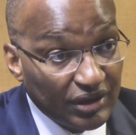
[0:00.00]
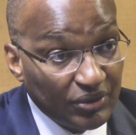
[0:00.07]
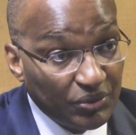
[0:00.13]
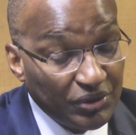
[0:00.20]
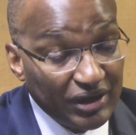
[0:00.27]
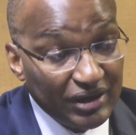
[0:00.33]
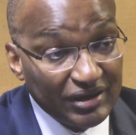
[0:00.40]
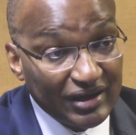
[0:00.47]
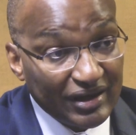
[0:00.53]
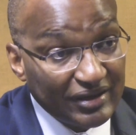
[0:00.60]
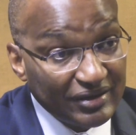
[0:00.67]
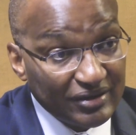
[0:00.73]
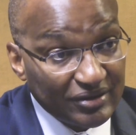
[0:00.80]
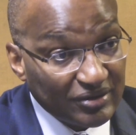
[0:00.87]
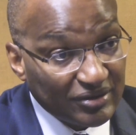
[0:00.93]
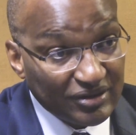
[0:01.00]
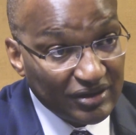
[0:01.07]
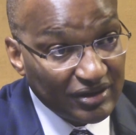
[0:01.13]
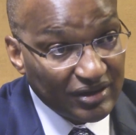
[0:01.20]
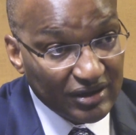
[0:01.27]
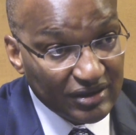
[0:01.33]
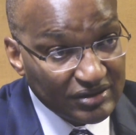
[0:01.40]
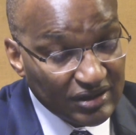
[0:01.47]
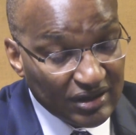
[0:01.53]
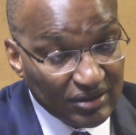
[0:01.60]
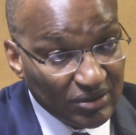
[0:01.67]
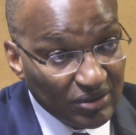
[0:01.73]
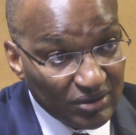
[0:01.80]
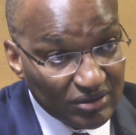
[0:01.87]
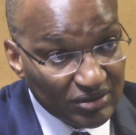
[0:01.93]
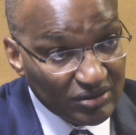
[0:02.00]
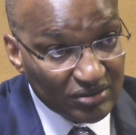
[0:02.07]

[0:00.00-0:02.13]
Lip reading: We in Kenya, credit cards are not